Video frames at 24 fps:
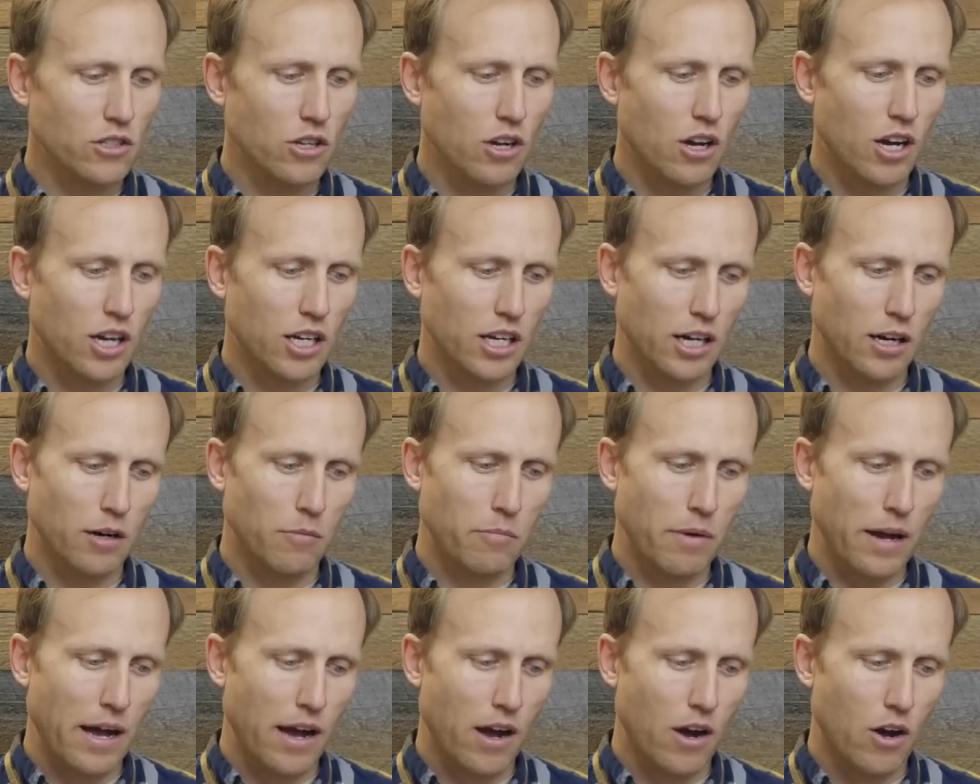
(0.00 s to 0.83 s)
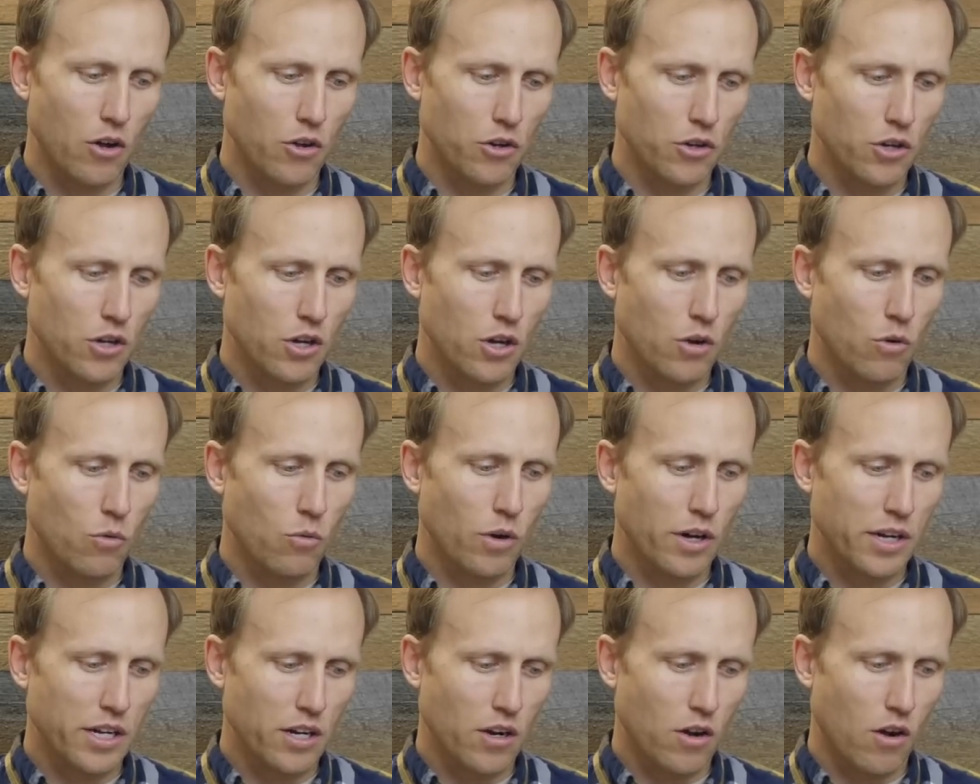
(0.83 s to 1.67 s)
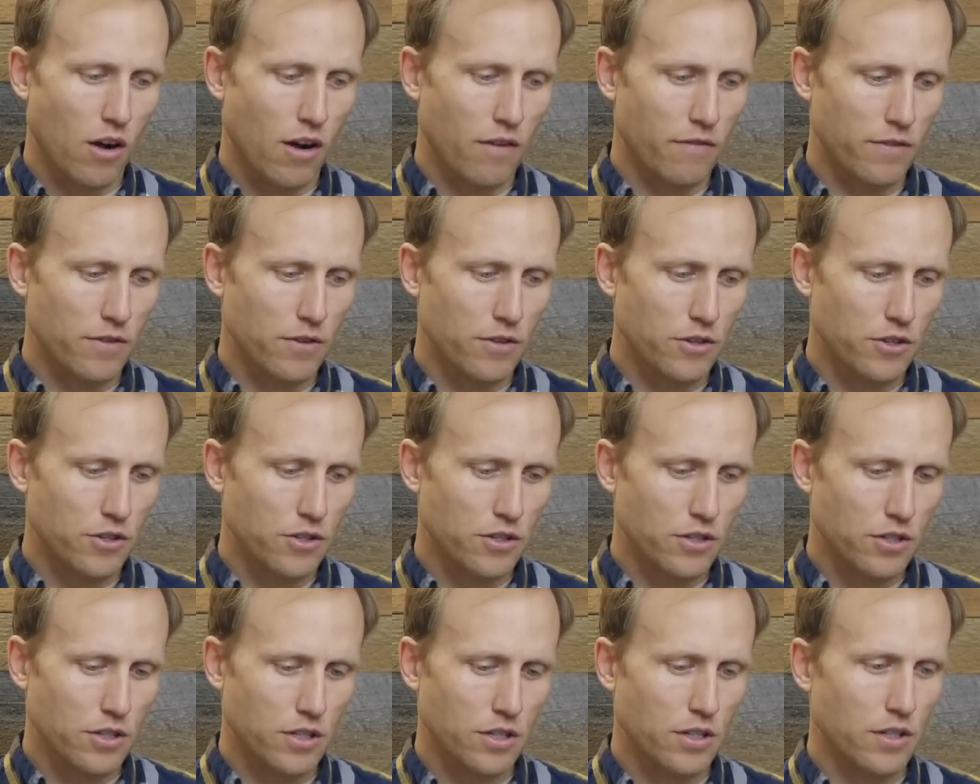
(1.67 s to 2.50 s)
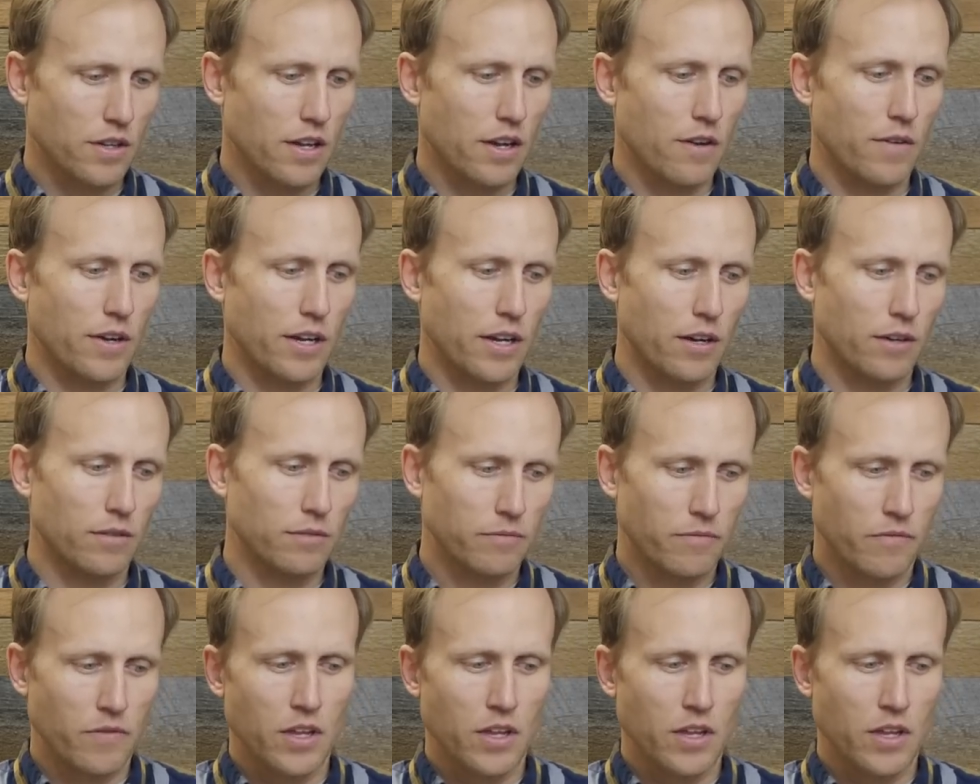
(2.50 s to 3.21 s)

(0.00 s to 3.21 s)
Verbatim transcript: talk about what it offers. There we go.